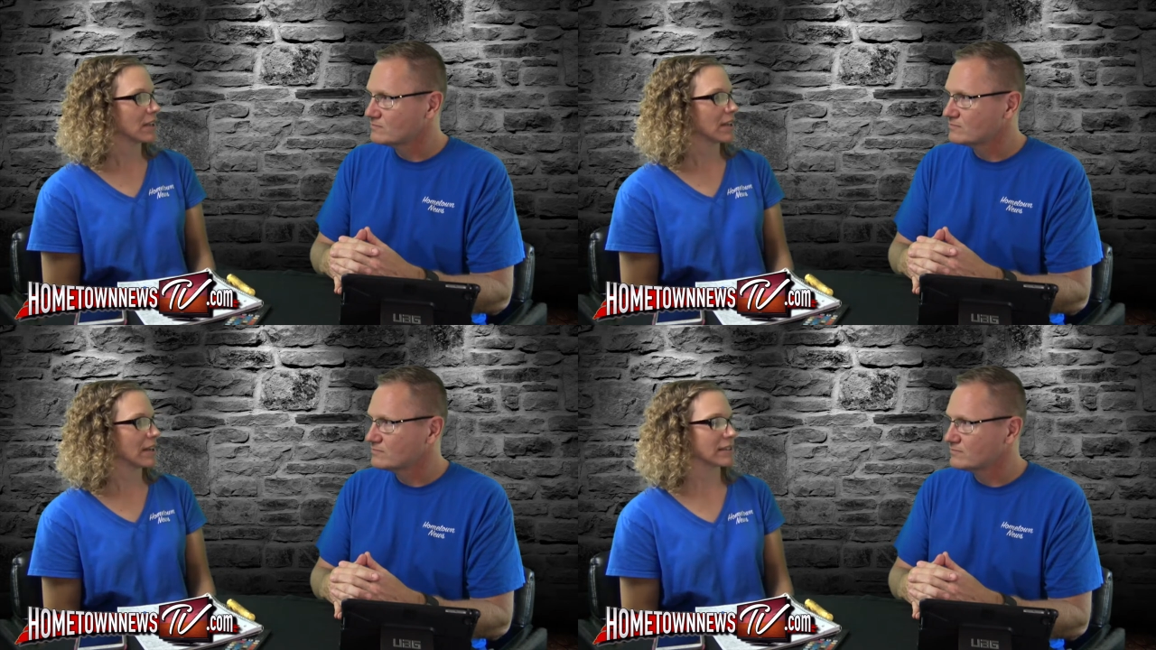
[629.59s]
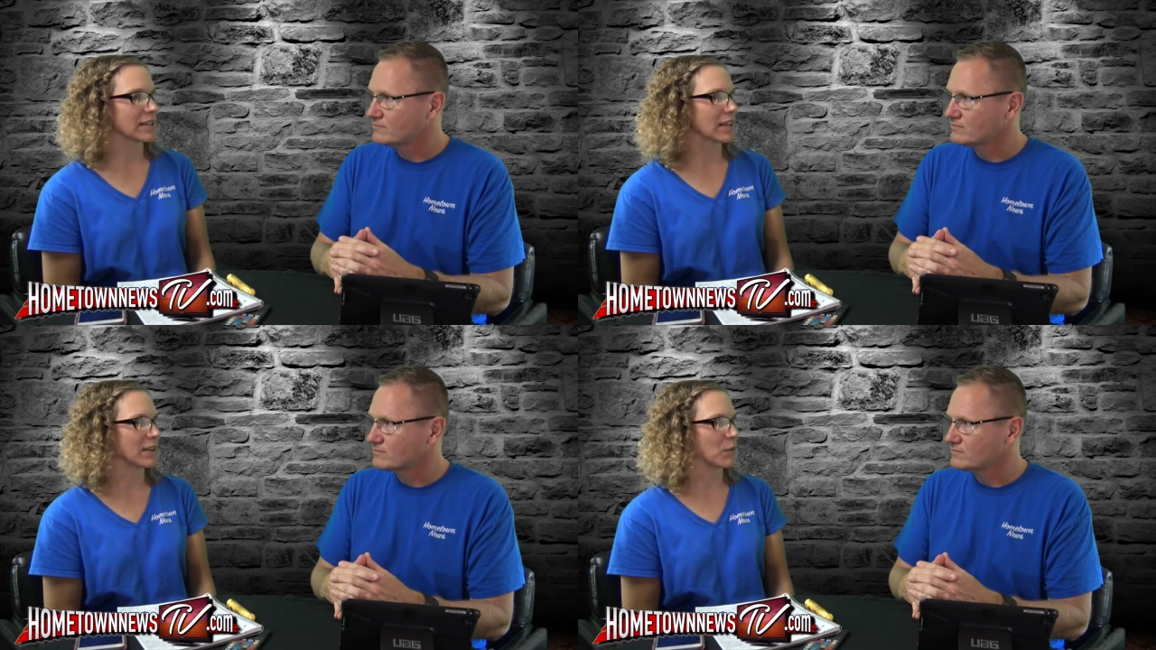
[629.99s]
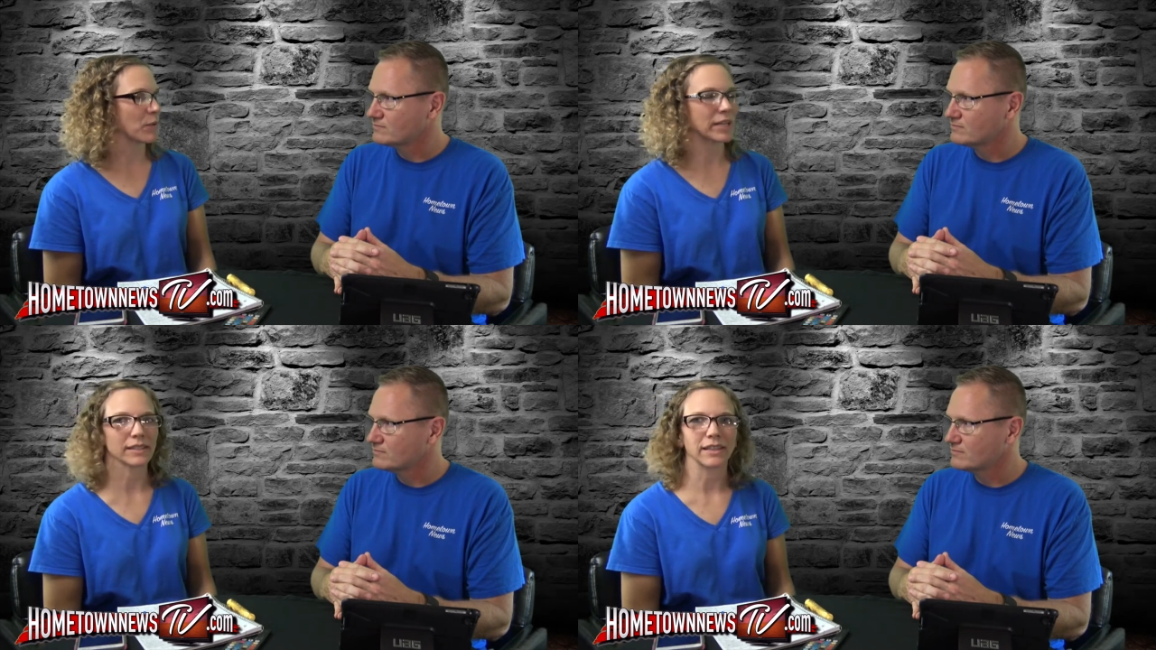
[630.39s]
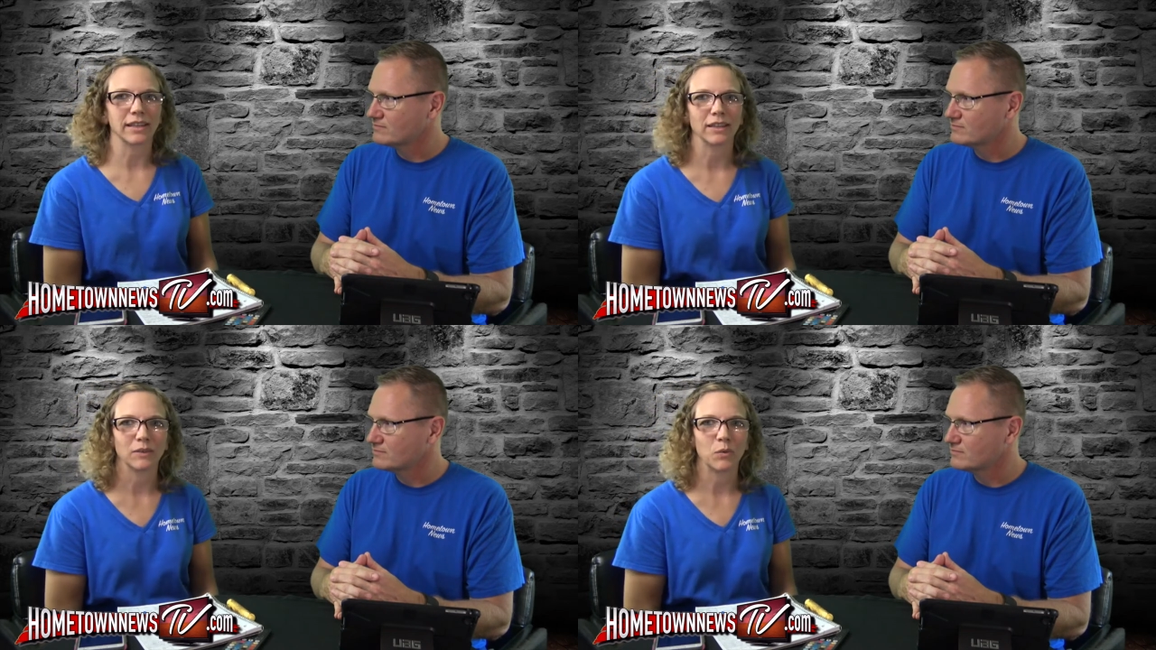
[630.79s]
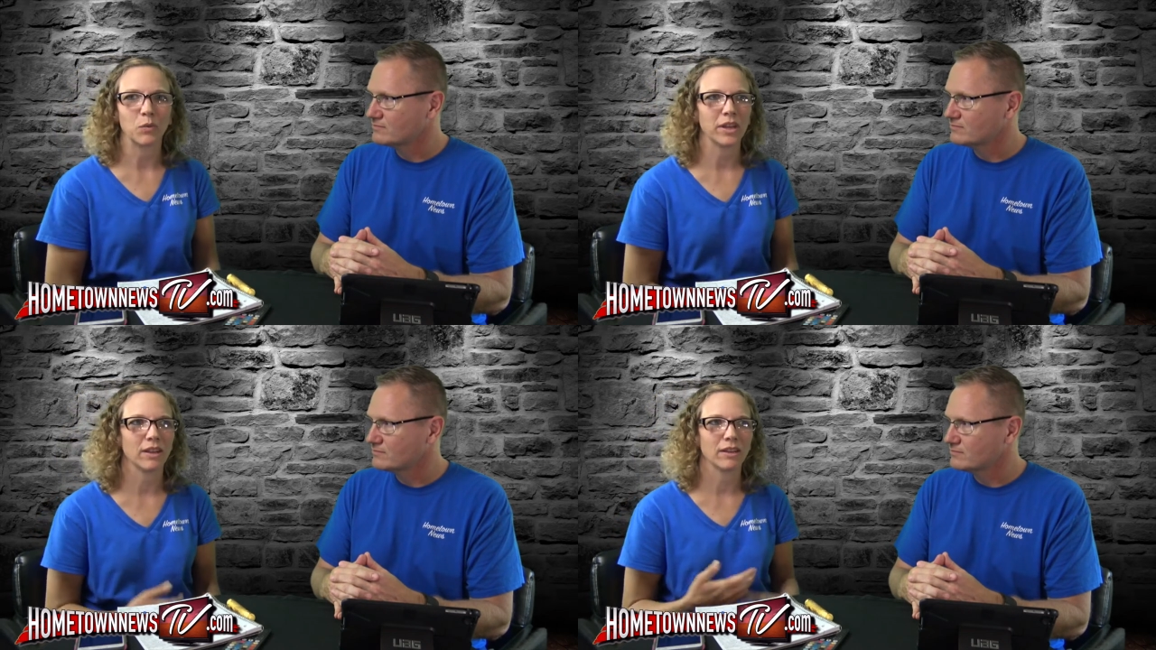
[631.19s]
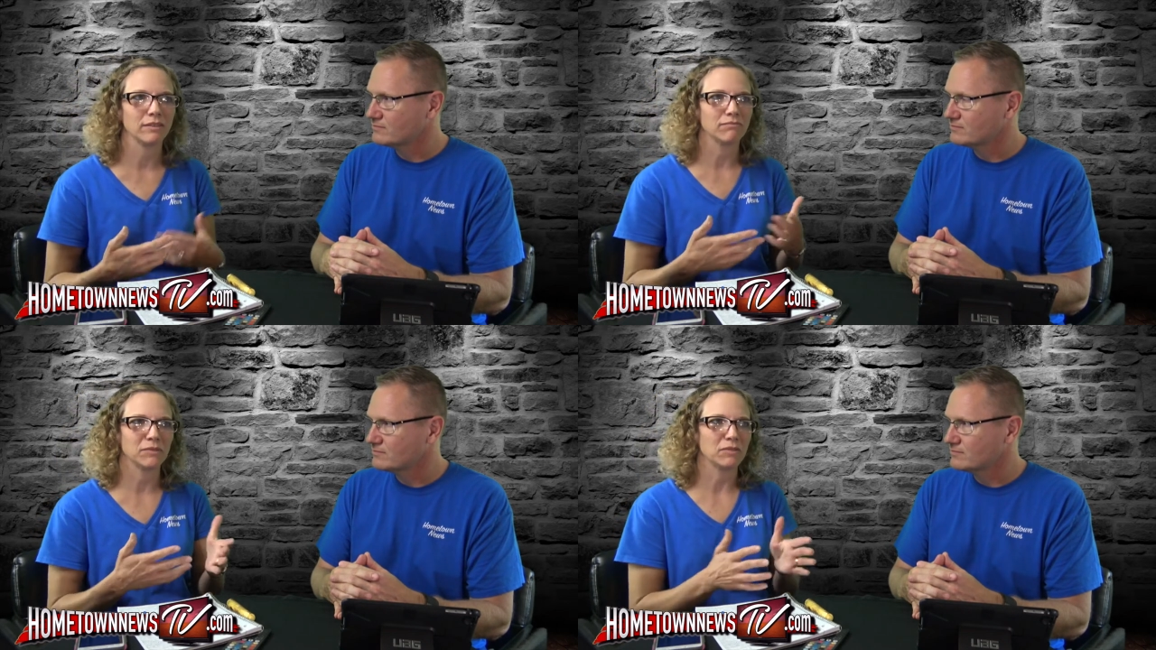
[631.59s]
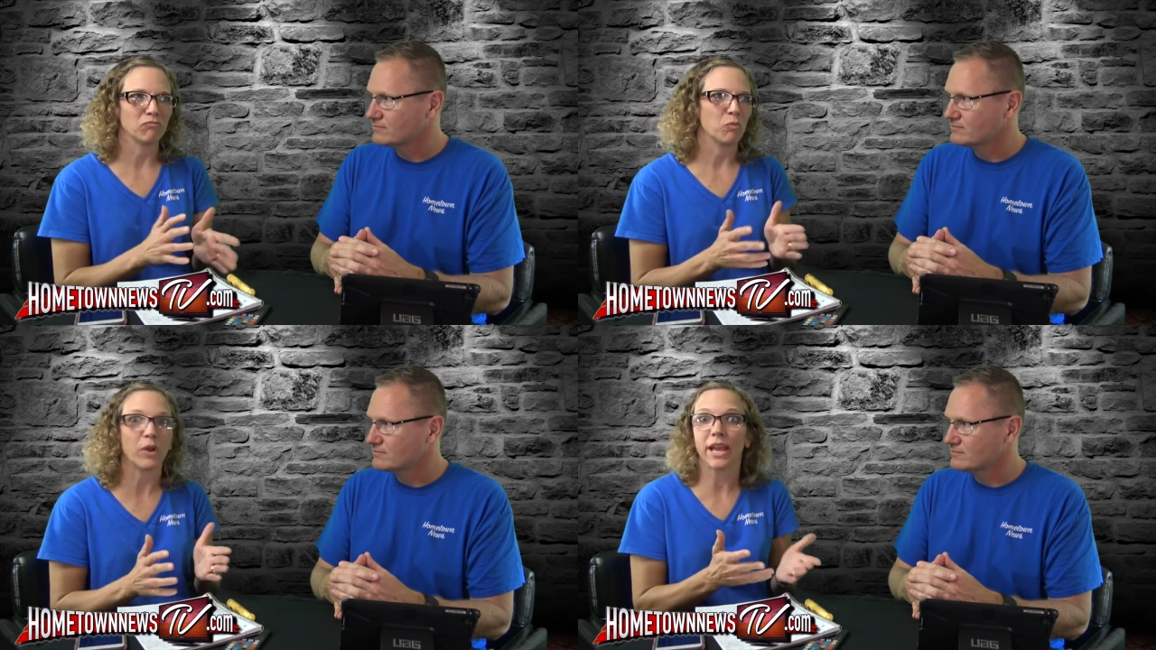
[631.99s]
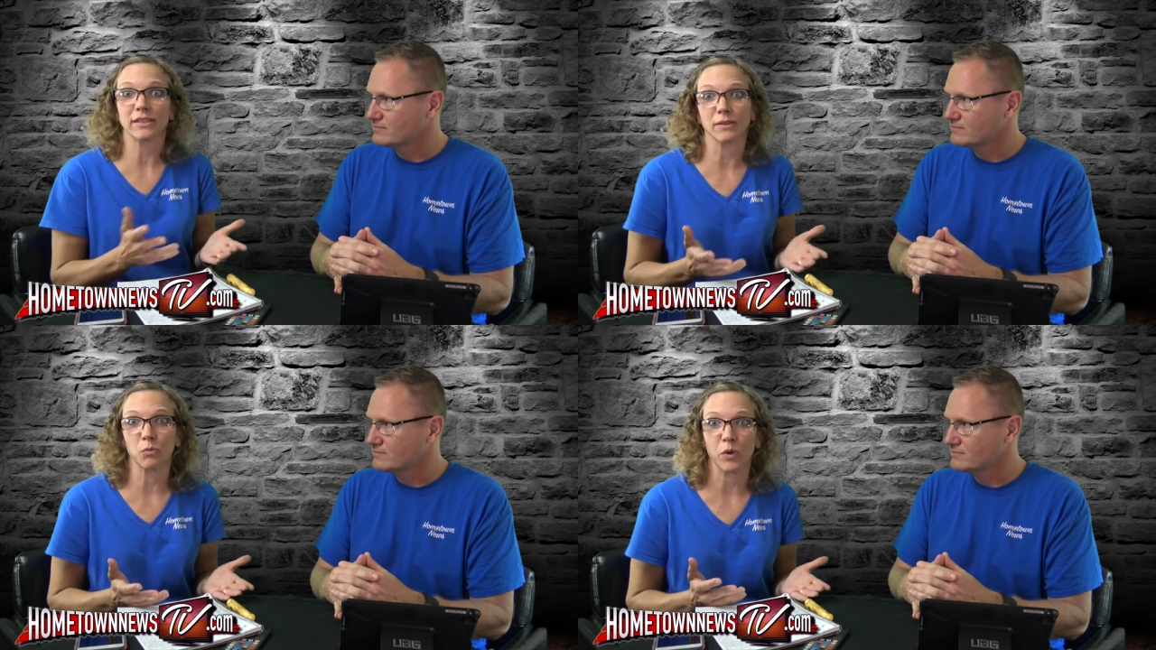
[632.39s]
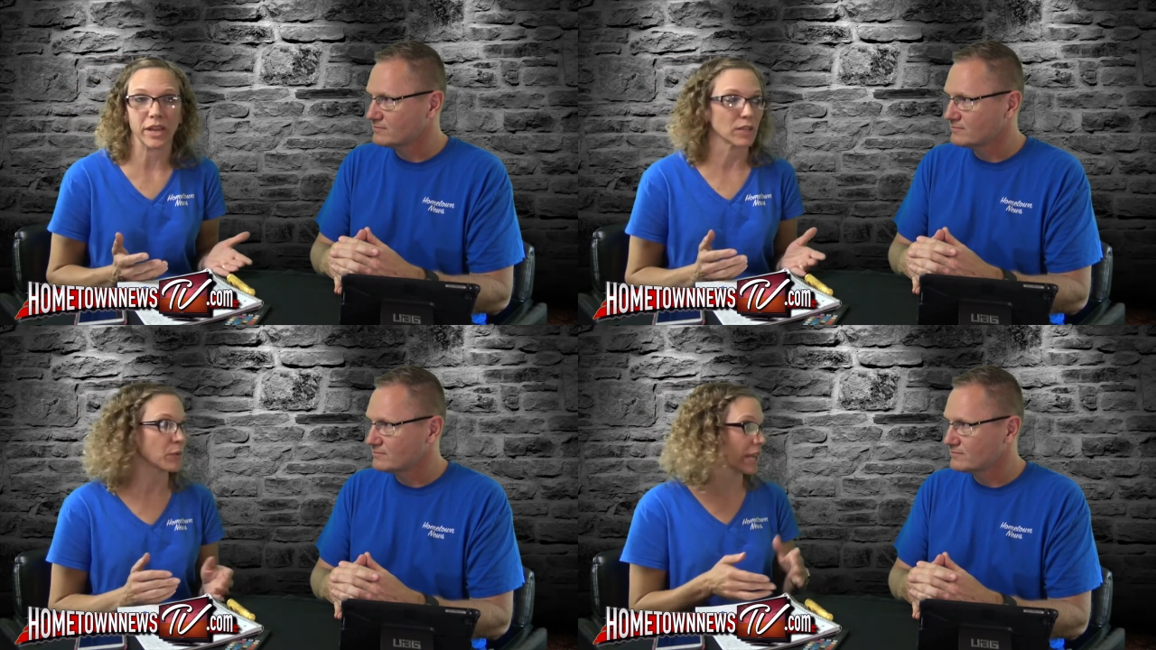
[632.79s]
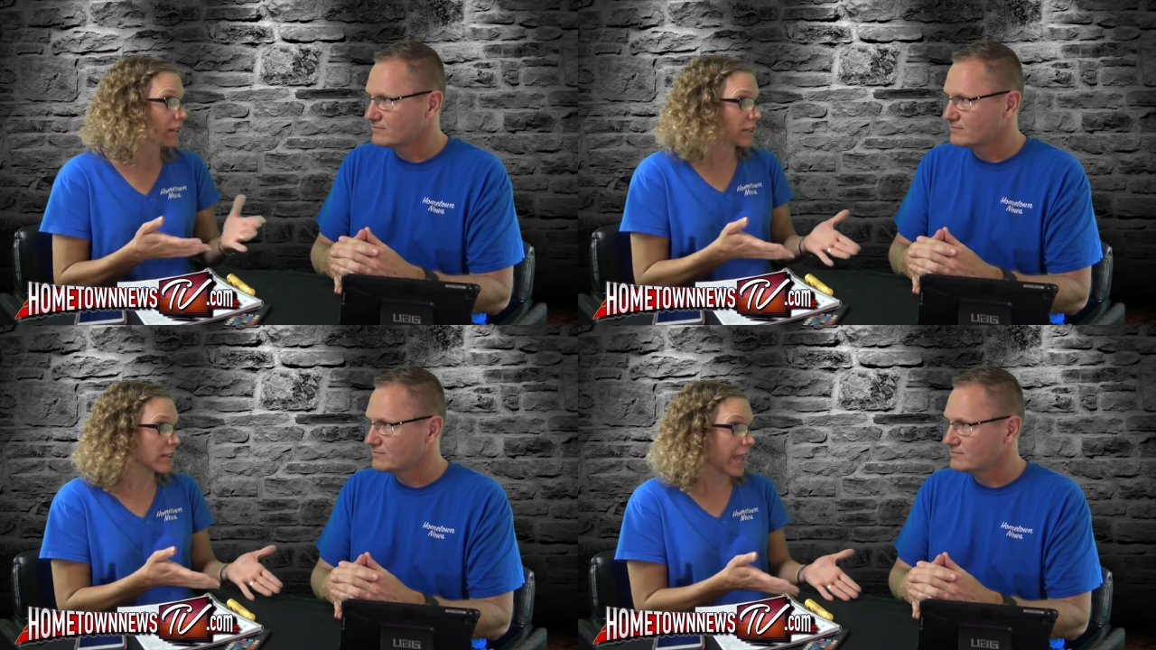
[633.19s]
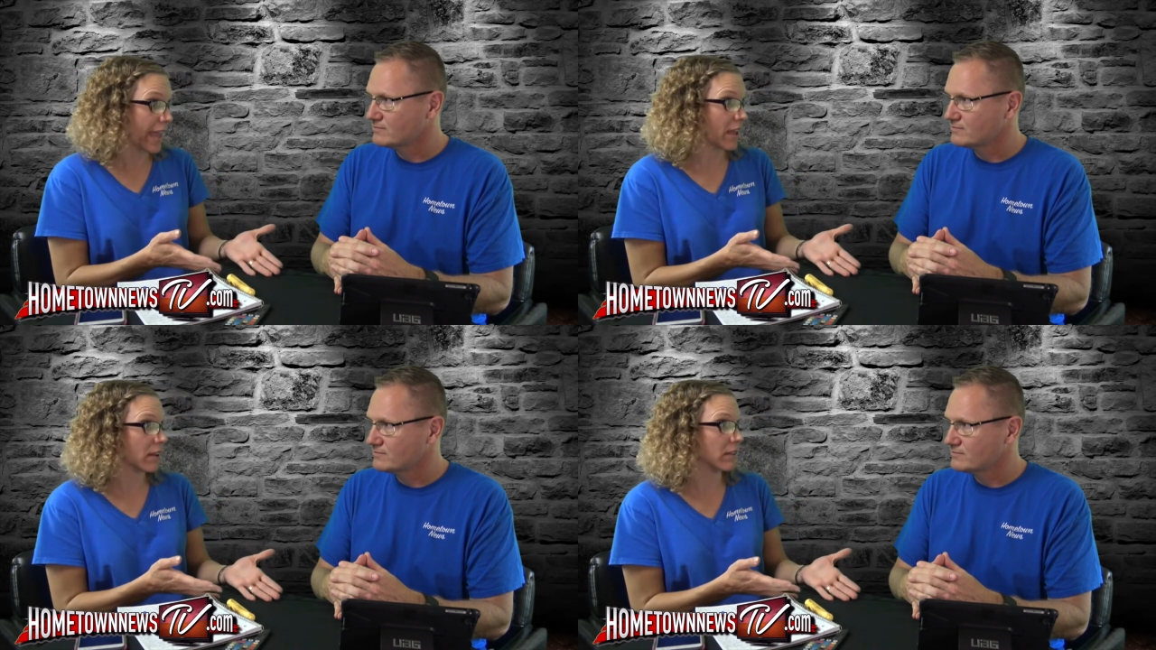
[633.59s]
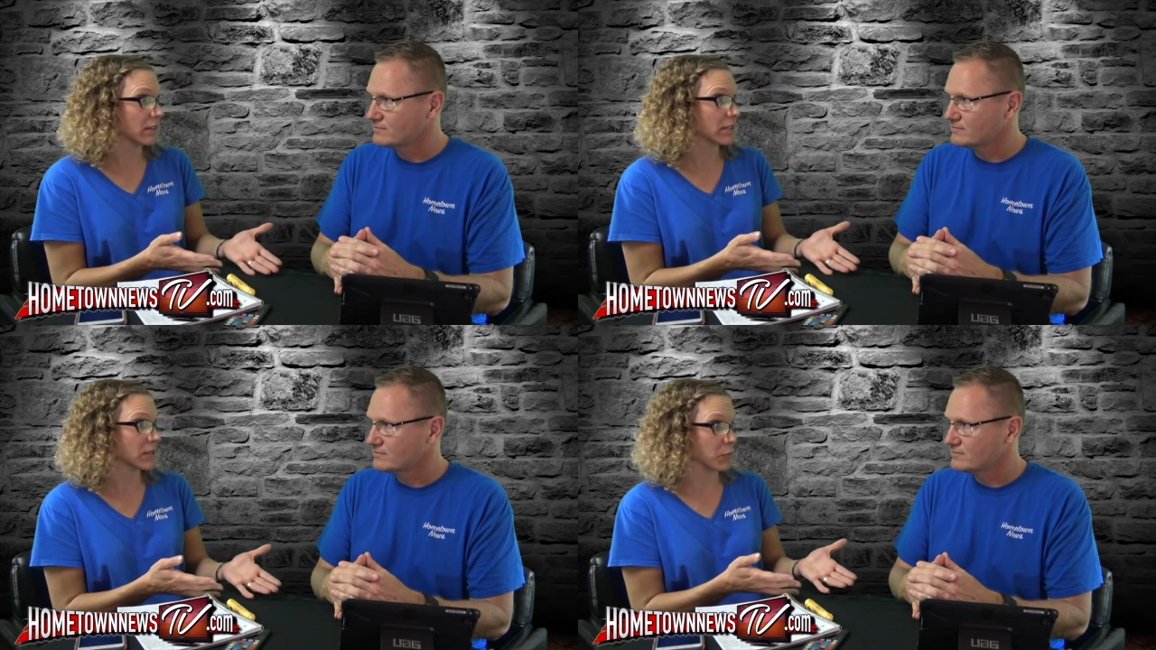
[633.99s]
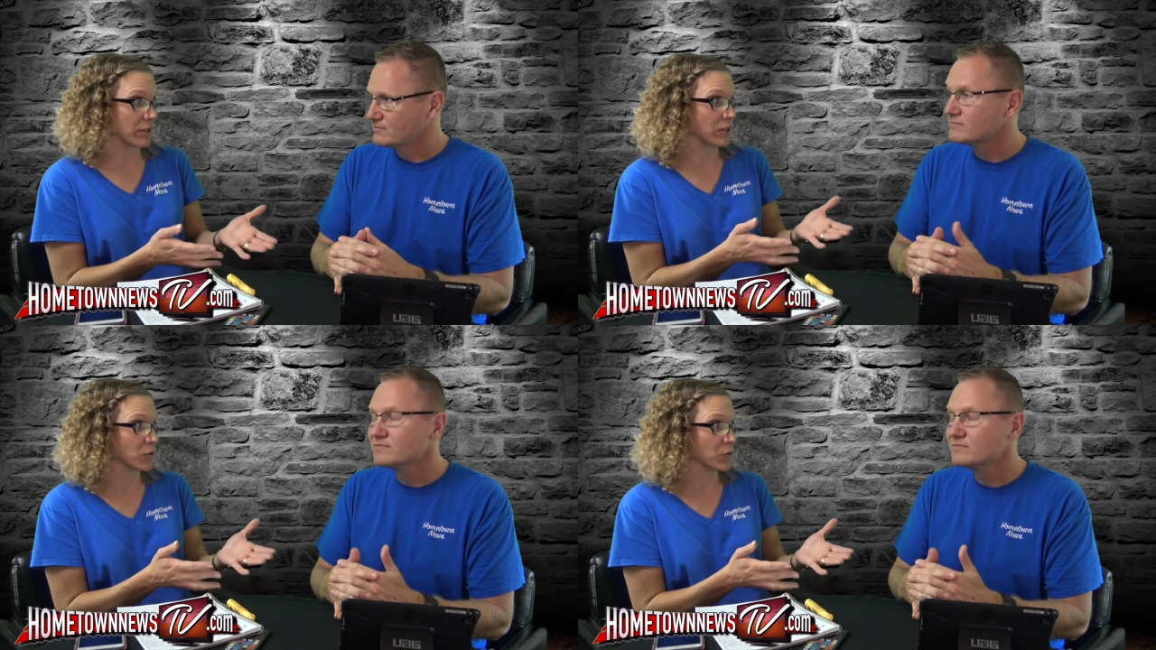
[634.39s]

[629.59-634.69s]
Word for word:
Speaker 1: And it's like, wait a second, we we had some wind, we had a little hail because when the